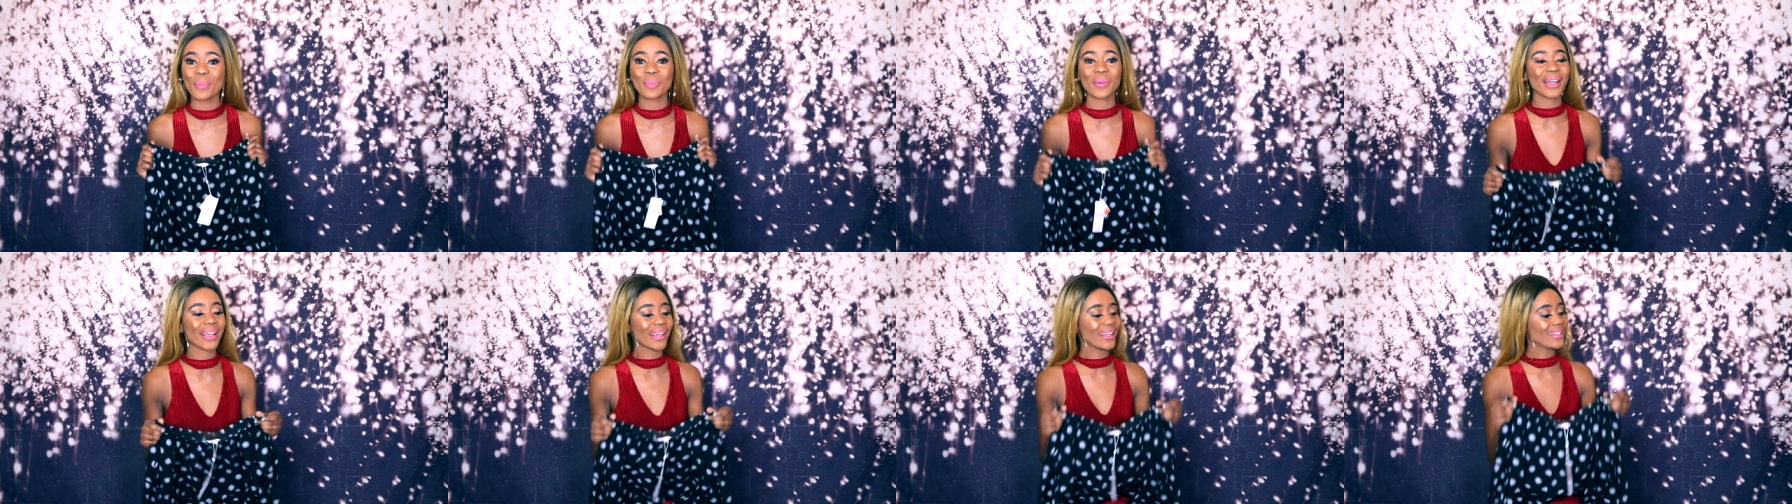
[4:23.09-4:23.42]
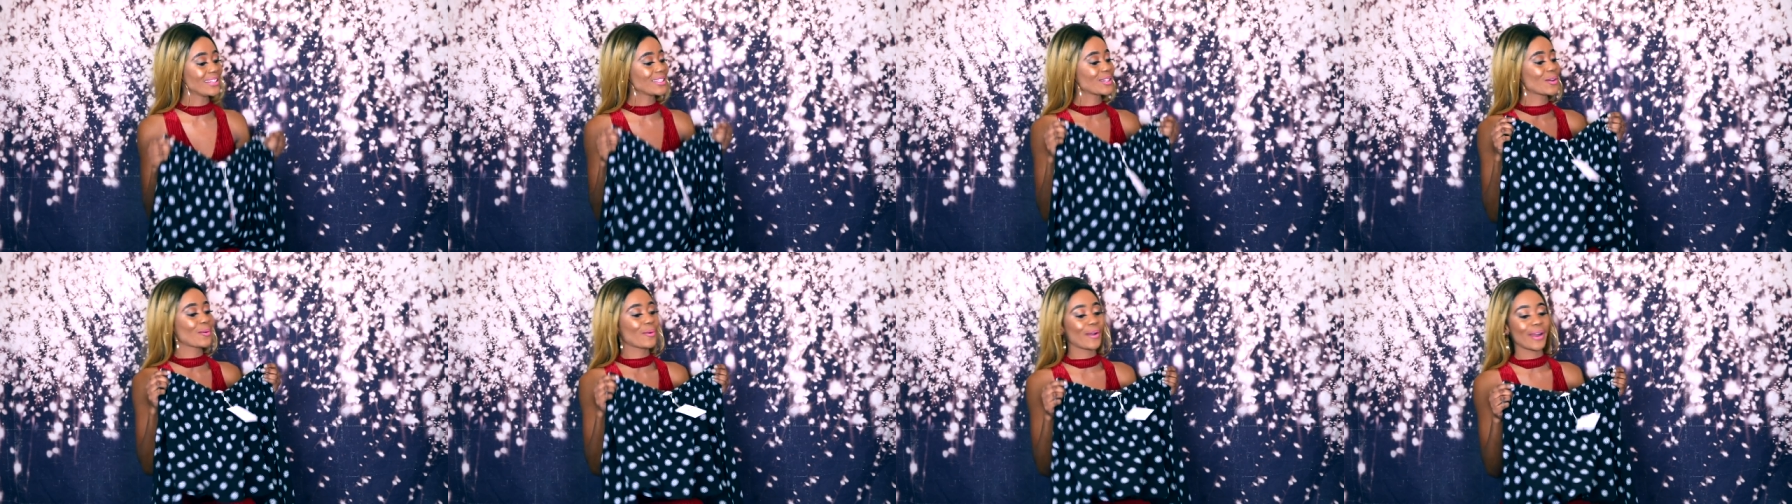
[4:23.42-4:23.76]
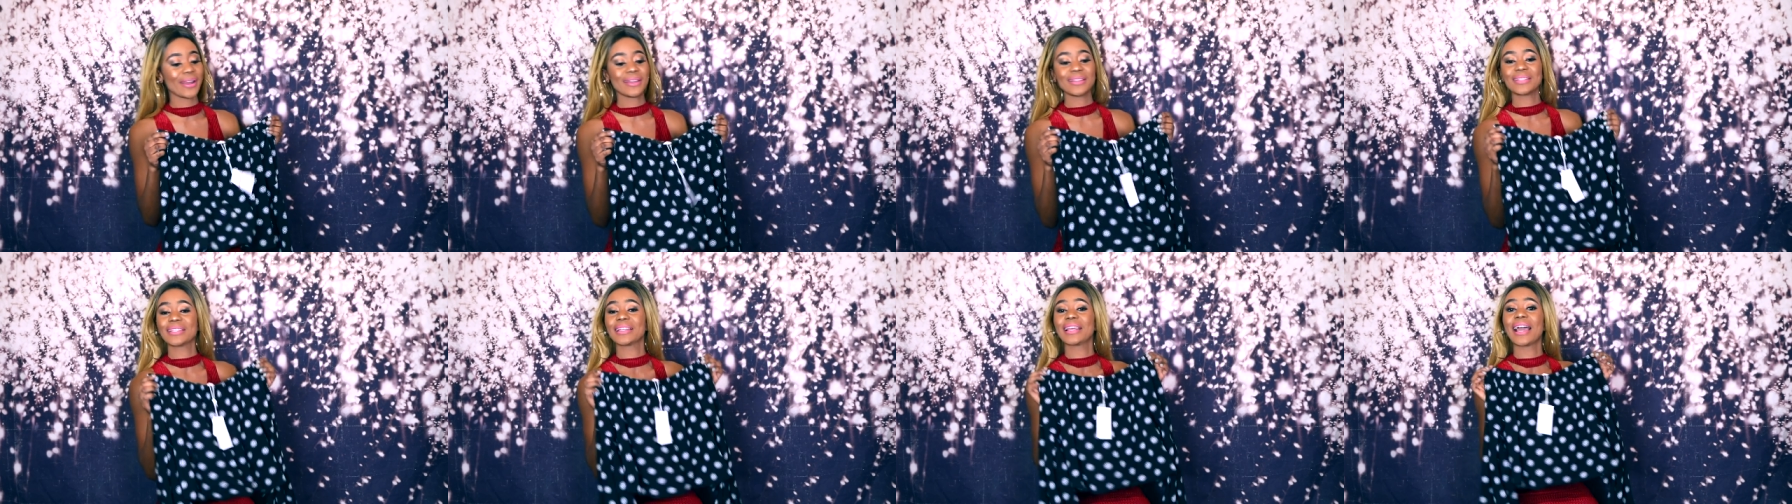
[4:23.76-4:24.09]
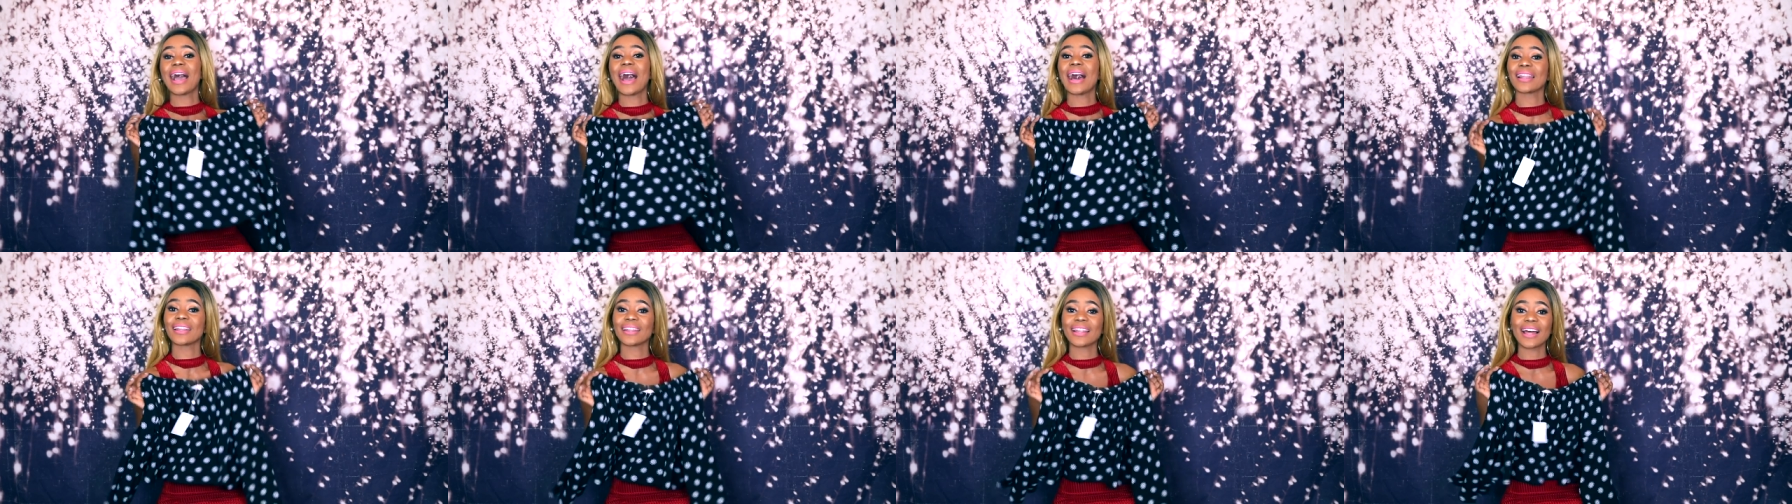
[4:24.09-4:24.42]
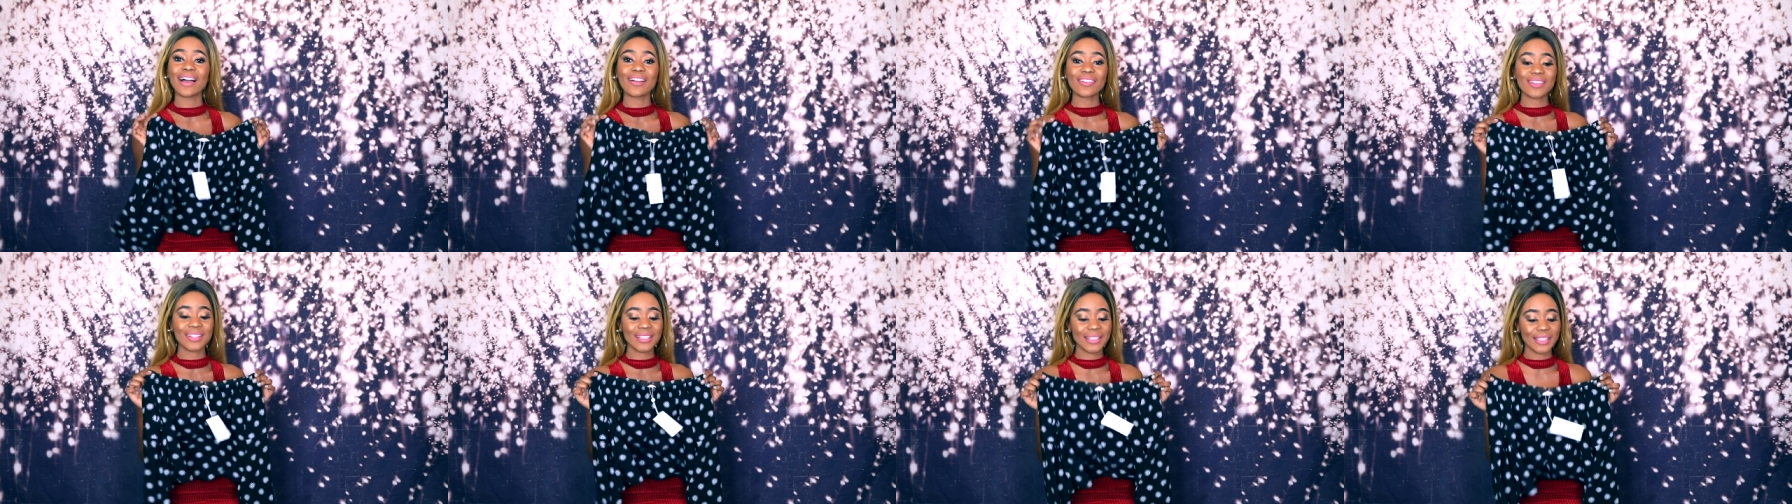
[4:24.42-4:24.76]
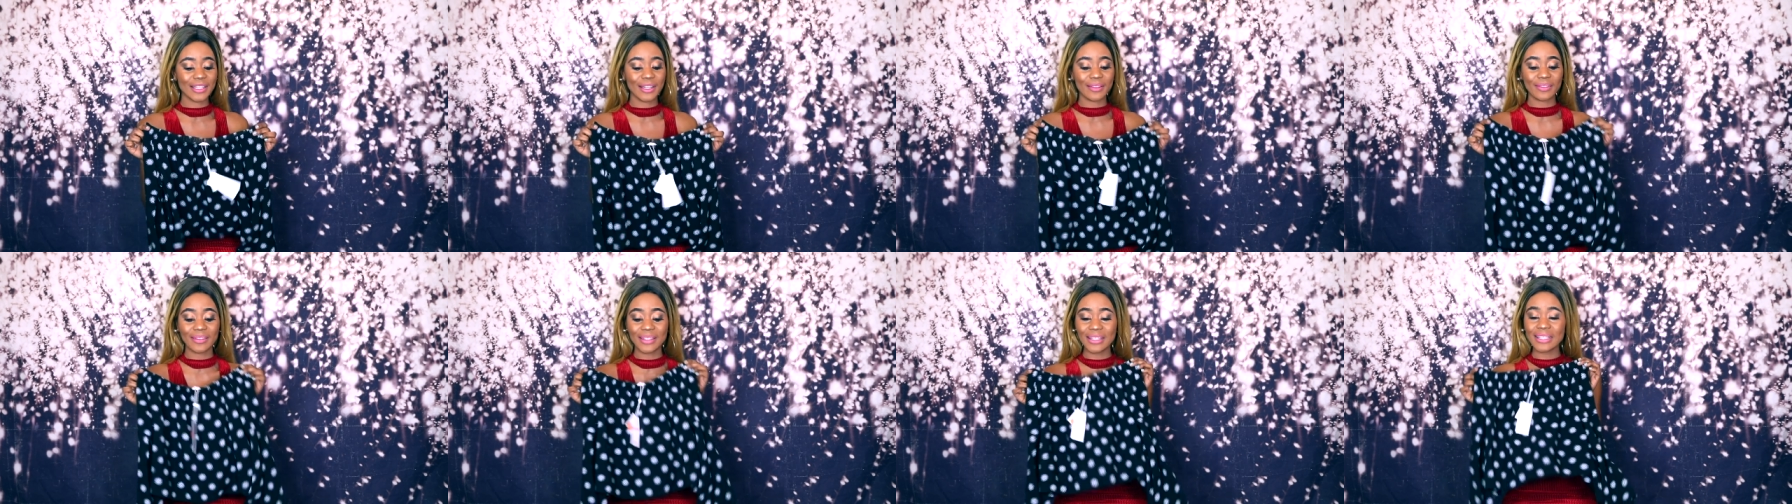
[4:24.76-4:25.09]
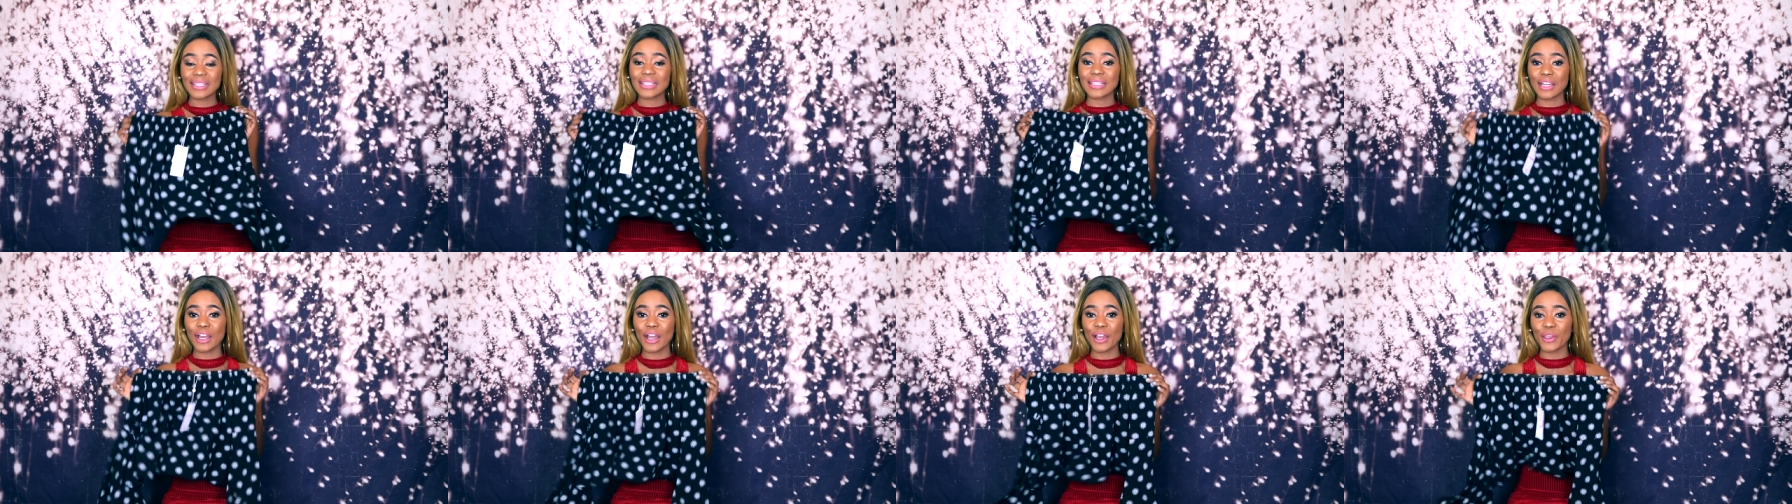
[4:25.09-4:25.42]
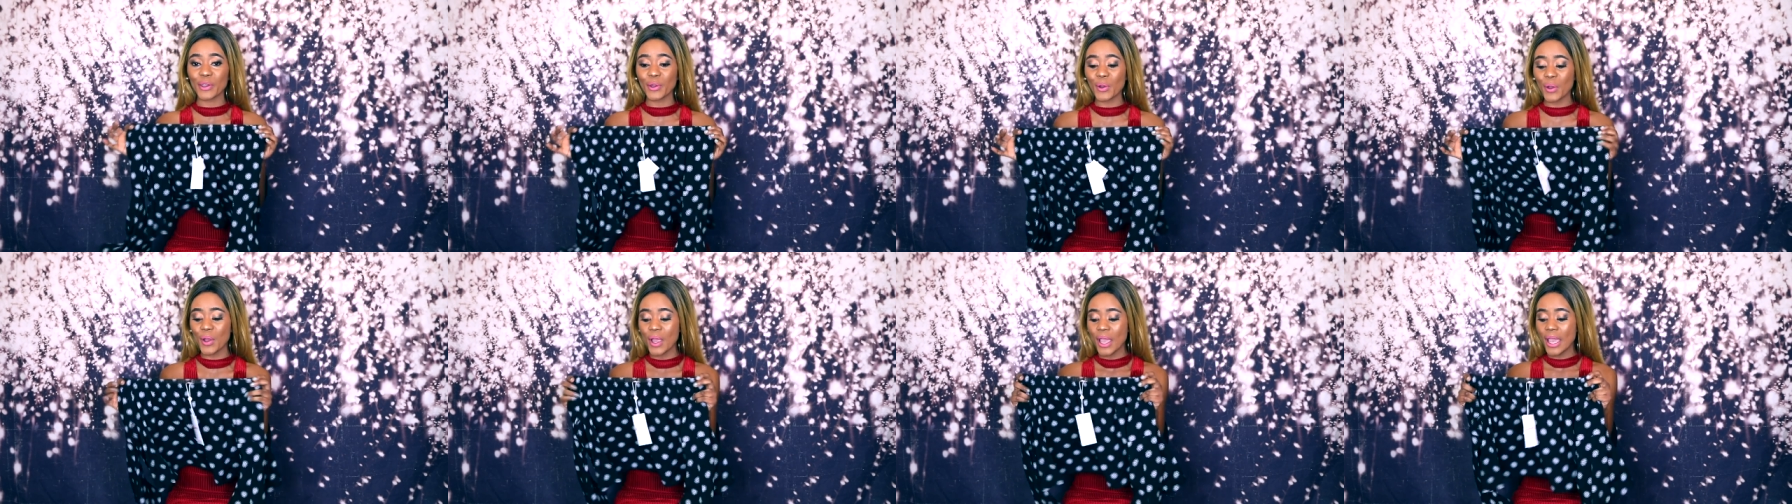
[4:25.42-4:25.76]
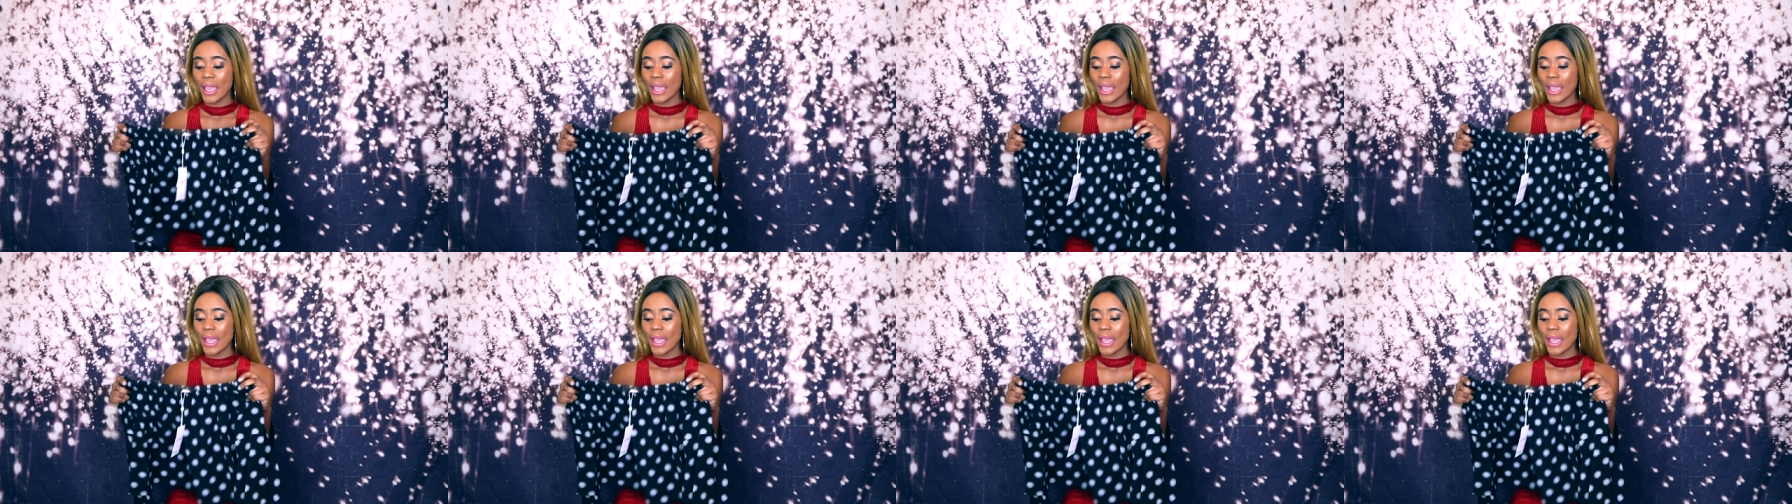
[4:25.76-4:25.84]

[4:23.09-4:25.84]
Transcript: Like, it's crazy. I like st this style.